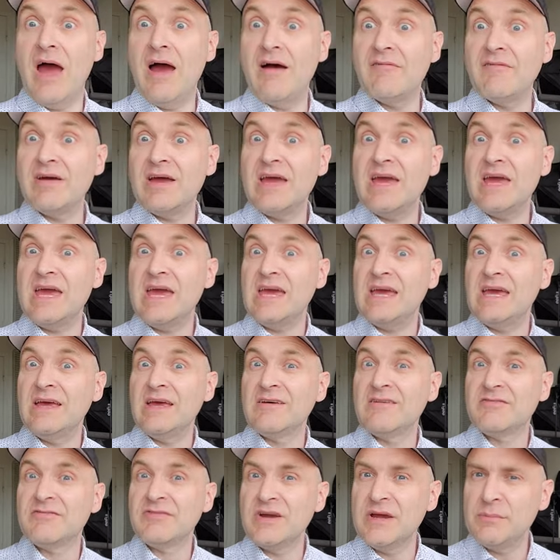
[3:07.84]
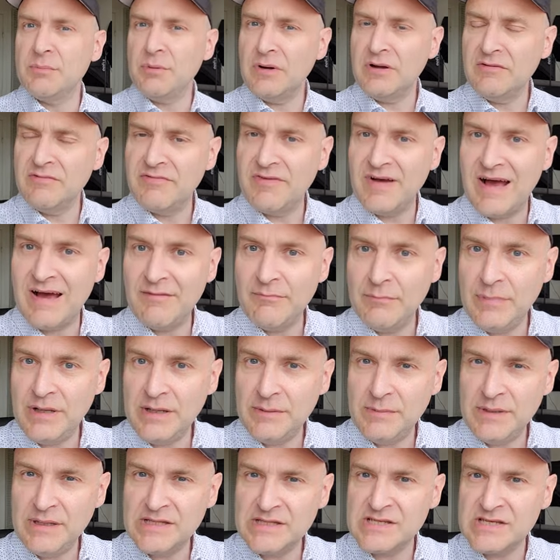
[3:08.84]
have a 3.5
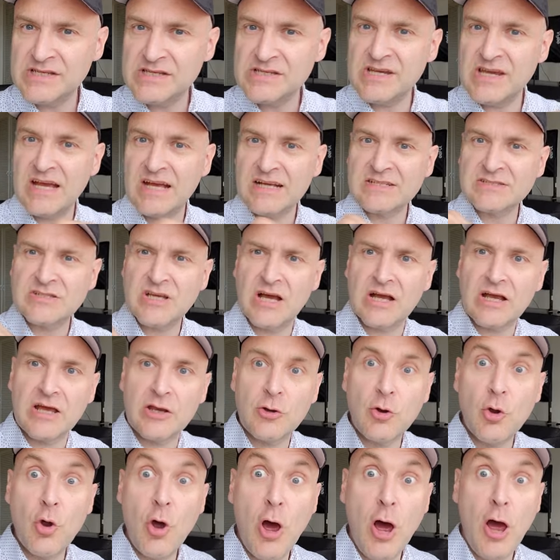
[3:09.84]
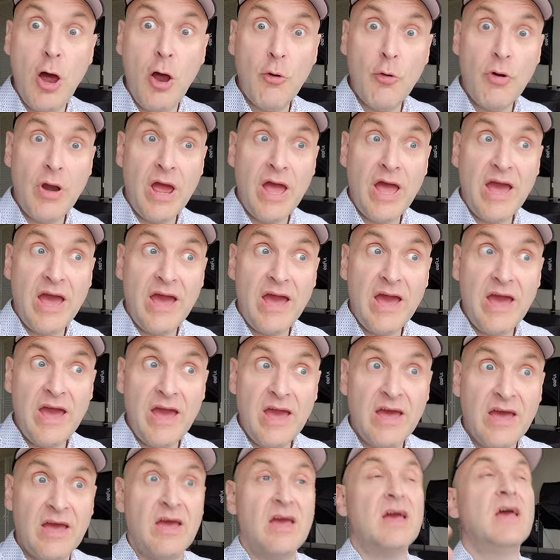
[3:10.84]
millimeter jack socket.
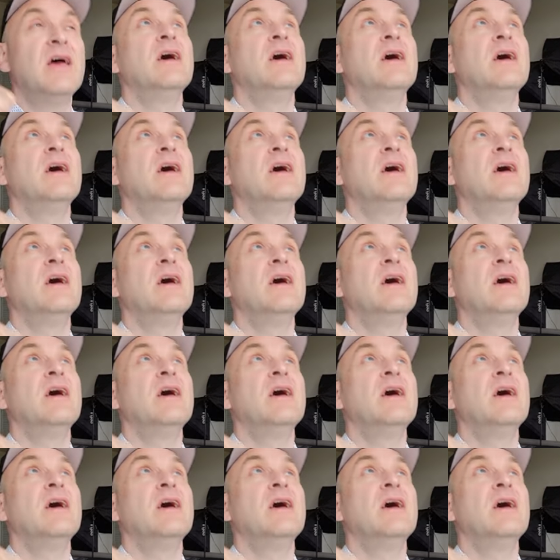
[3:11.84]
Hooray!